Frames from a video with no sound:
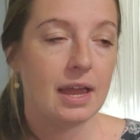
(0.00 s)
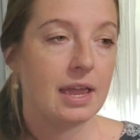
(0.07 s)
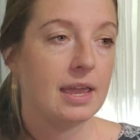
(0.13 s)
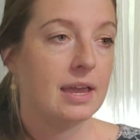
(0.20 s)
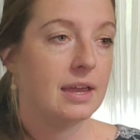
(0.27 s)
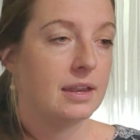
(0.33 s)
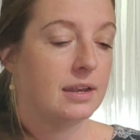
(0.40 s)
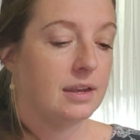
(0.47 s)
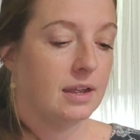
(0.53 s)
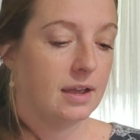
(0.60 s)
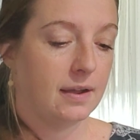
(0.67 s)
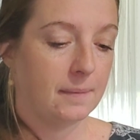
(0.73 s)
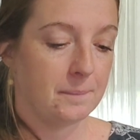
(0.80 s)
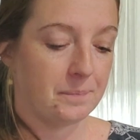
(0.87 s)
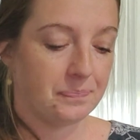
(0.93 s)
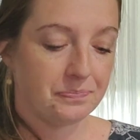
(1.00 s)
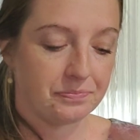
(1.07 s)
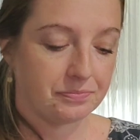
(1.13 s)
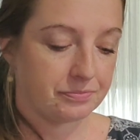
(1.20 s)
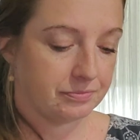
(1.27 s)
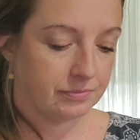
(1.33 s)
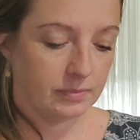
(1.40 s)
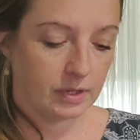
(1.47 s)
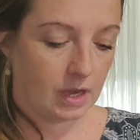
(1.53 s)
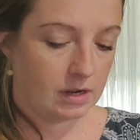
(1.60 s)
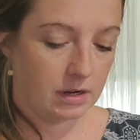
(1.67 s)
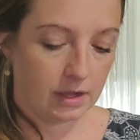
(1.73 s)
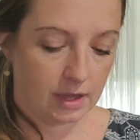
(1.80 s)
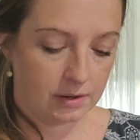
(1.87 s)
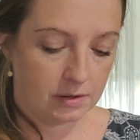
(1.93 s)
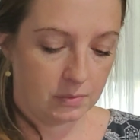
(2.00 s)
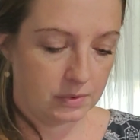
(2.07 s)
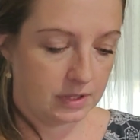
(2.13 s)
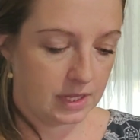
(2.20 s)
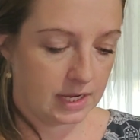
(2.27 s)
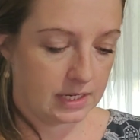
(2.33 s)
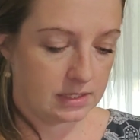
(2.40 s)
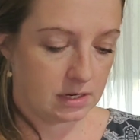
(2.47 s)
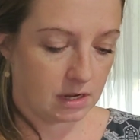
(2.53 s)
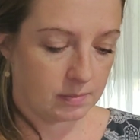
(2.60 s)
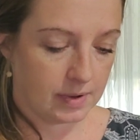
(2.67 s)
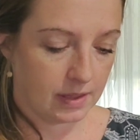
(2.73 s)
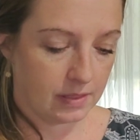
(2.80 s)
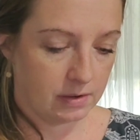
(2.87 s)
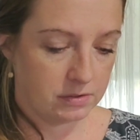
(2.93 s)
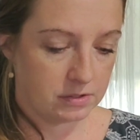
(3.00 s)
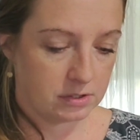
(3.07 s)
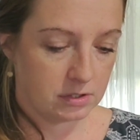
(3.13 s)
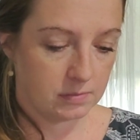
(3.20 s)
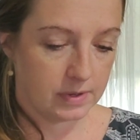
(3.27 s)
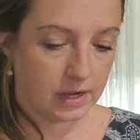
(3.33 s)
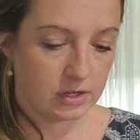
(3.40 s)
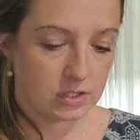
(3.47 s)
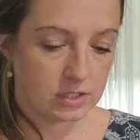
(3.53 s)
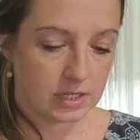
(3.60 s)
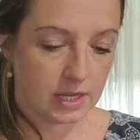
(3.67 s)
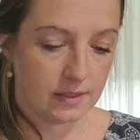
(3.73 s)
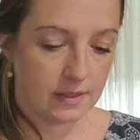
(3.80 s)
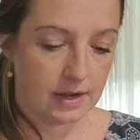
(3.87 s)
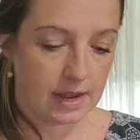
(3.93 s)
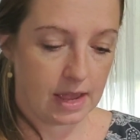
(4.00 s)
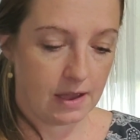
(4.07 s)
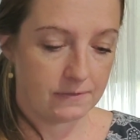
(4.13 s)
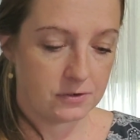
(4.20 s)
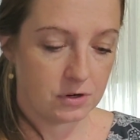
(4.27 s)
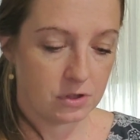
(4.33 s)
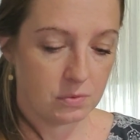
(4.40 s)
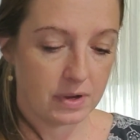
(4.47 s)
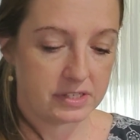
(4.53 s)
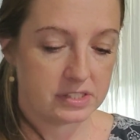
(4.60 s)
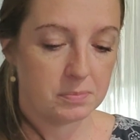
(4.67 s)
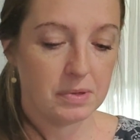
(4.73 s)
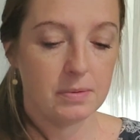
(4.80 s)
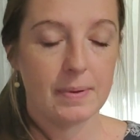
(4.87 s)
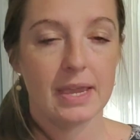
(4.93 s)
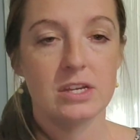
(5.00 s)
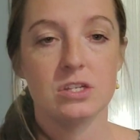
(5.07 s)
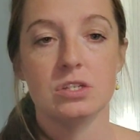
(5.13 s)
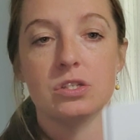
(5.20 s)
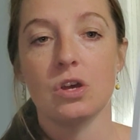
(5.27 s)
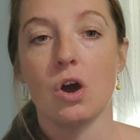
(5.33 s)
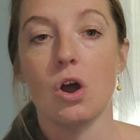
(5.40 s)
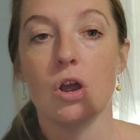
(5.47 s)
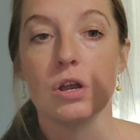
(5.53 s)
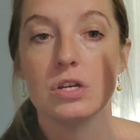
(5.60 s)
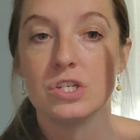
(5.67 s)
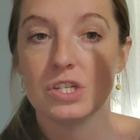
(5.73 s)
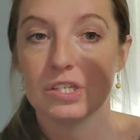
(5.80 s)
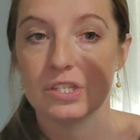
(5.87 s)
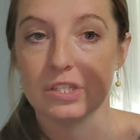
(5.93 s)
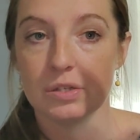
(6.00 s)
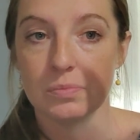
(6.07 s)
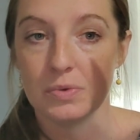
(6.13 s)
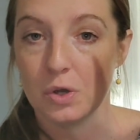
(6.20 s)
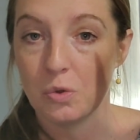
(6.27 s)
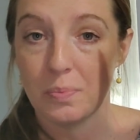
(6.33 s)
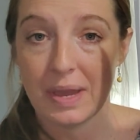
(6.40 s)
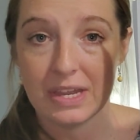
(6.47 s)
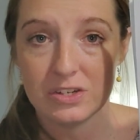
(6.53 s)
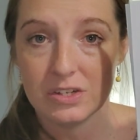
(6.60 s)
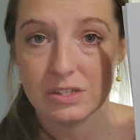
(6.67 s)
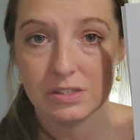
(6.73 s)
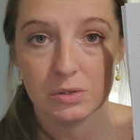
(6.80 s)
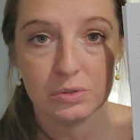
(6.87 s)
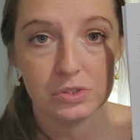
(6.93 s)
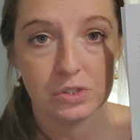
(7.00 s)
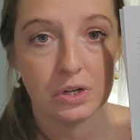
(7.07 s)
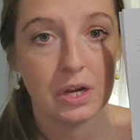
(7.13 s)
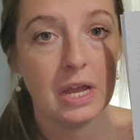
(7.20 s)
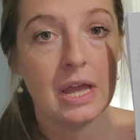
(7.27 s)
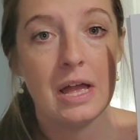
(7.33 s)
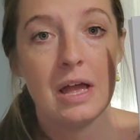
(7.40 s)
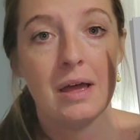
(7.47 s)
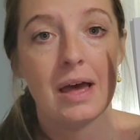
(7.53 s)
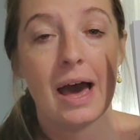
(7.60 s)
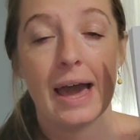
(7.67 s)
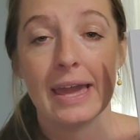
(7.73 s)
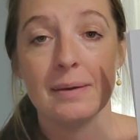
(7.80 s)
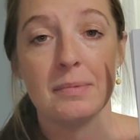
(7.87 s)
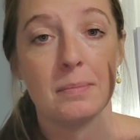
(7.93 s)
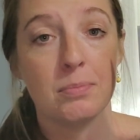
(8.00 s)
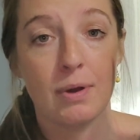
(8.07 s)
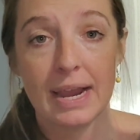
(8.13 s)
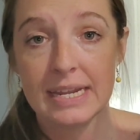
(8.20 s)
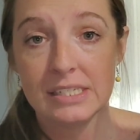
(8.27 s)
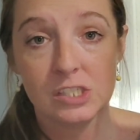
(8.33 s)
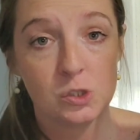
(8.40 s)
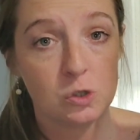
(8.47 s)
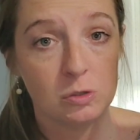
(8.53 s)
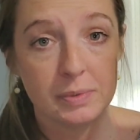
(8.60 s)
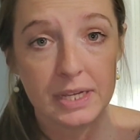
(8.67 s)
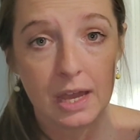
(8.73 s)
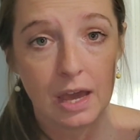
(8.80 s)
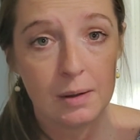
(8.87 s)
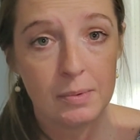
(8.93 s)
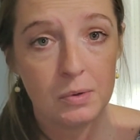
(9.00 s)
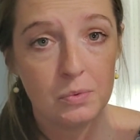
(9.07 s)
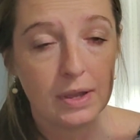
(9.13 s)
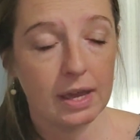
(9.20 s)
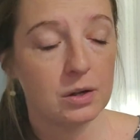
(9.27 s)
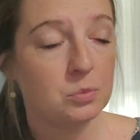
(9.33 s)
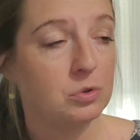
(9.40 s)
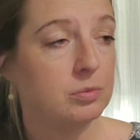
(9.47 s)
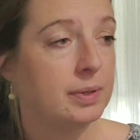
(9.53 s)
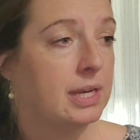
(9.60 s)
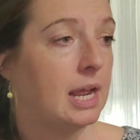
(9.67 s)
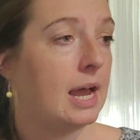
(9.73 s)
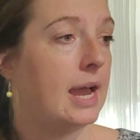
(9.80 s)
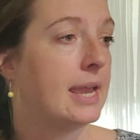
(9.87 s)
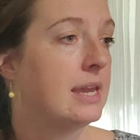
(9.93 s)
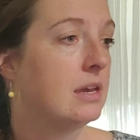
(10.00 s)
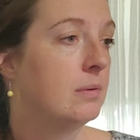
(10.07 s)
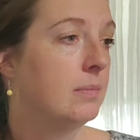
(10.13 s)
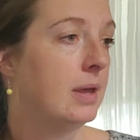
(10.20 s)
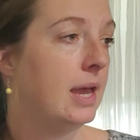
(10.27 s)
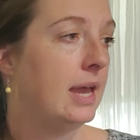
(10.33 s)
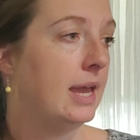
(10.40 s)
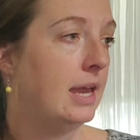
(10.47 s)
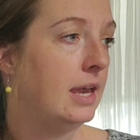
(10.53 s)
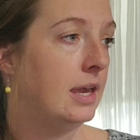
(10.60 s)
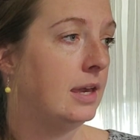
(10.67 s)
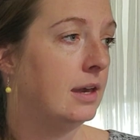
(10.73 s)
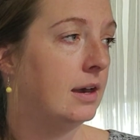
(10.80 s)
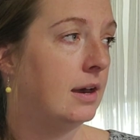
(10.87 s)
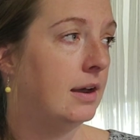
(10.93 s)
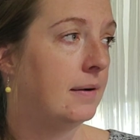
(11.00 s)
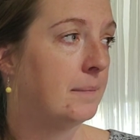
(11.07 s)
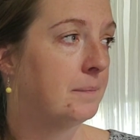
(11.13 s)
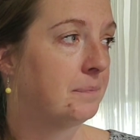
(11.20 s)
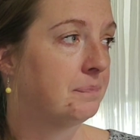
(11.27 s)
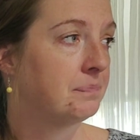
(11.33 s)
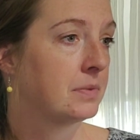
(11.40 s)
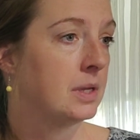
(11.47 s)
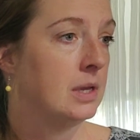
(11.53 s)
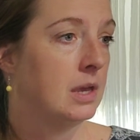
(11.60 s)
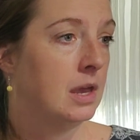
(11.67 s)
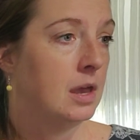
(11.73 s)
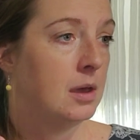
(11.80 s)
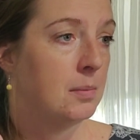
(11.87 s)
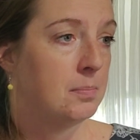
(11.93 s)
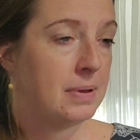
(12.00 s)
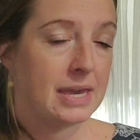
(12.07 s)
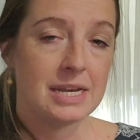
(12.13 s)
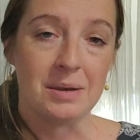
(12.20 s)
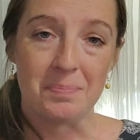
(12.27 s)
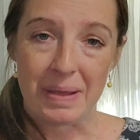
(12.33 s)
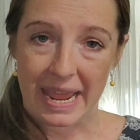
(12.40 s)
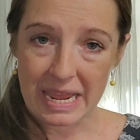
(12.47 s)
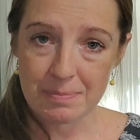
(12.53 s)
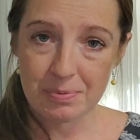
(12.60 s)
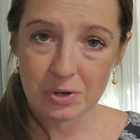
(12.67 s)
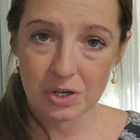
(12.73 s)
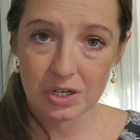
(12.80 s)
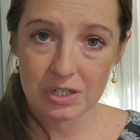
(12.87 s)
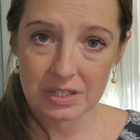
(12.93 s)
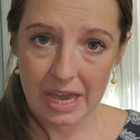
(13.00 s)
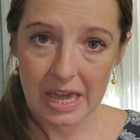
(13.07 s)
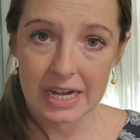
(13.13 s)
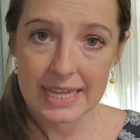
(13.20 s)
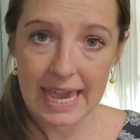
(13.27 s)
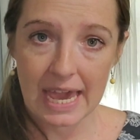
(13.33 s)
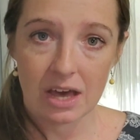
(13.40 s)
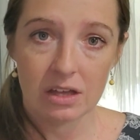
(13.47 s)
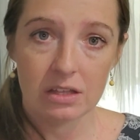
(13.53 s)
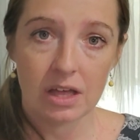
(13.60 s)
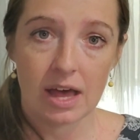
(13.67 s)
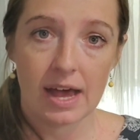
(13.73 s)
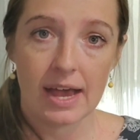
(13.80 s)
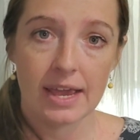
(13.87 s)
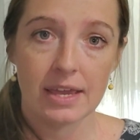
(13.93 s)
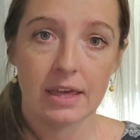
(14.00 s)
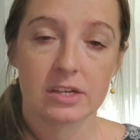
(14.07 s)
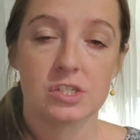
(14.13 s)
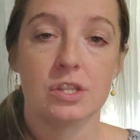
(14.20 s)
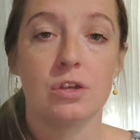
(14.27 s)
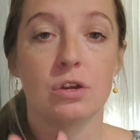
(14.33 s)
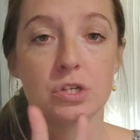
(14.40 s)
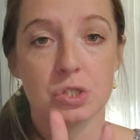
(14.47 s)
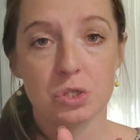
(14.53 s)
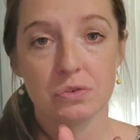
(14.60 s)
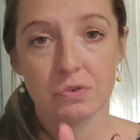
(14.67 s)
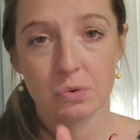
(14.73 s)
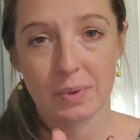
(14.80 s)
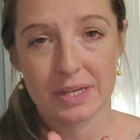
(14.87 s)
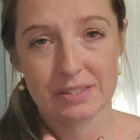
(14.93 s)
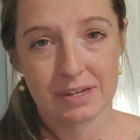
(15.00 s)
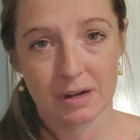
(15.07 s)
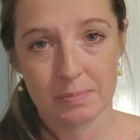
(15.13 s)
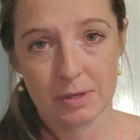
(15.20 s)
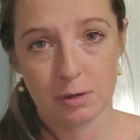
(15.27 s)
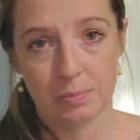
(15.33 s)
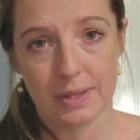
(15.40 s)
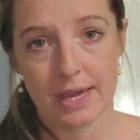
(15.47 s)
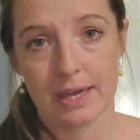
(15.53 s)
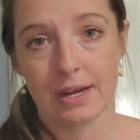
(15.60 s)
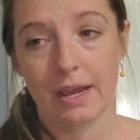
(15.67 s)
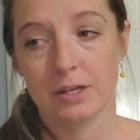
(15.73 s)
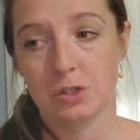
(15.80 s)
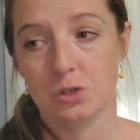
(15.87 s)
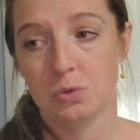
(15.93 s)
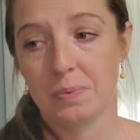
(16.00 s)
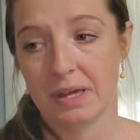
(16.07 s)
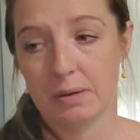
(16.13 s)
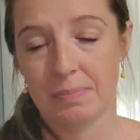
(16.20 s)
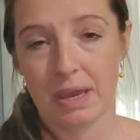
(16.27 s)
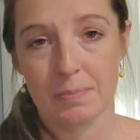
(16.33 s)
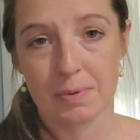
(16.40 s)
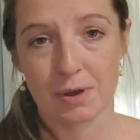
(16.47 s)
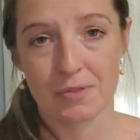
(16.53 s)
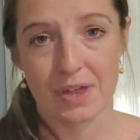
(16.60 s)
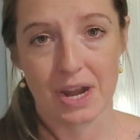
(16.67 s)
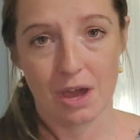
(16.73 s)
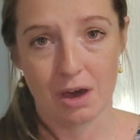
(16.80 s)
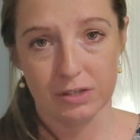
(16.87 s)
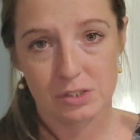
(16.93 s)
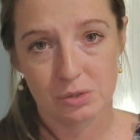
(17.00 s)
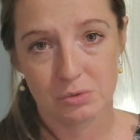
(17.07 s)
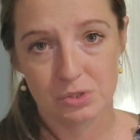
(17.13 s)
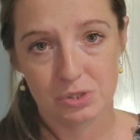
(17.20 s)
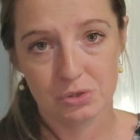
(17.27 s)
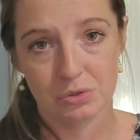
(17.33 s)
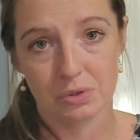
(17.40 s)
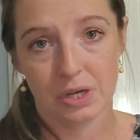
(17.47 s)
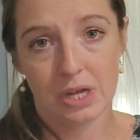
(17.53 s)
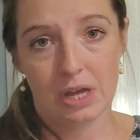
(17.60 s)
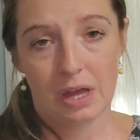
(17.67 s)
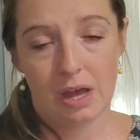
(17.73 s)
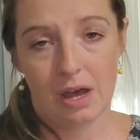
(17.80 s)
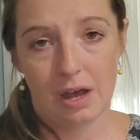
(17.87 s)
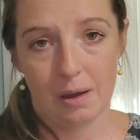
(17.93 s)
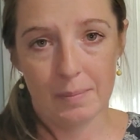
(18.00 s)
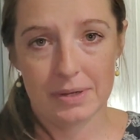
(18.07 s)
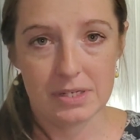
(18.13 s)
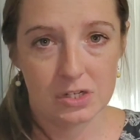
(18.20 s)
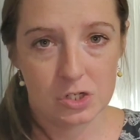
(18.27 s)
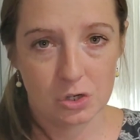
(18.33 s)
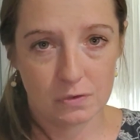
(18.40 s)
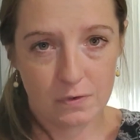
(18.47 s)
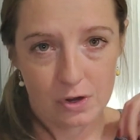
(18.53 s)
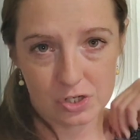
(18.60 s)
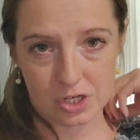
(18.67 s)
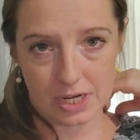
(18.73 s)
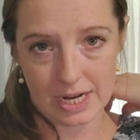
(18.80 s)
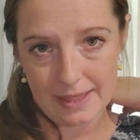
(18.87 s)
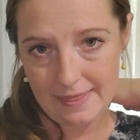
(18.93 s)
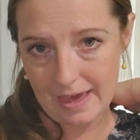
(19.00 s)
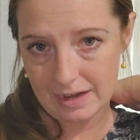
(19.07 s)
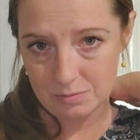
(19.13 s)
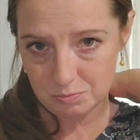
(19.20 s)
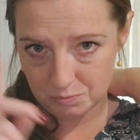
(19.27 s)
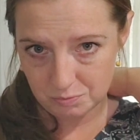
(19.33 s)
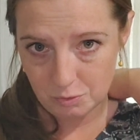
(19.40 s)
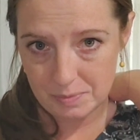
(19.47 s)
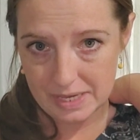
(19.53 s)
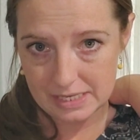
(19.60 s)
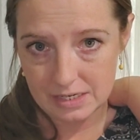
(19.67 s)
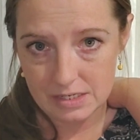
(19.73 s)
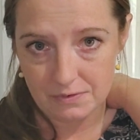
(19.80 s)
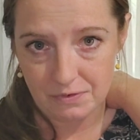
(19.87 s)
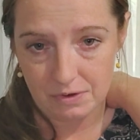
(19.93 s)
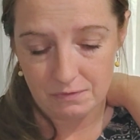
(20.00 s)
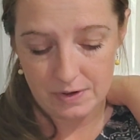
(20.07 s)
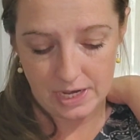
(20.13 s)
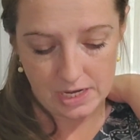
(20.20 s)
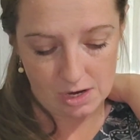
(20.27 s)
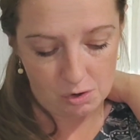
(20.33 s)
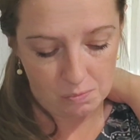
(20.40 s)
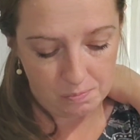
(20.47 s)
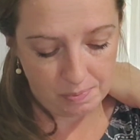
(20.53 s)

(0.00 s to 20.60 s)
And I don't really need to talk about those too much. And then after the recipe pages are just some note pages. Those are, I am a brainstorming kind of woman. I am a pen and paper kind of gal. Actually, there are 2 different ways that I meal plan. I do pen and paper, and then I also do a digital version, and that will be in a different video.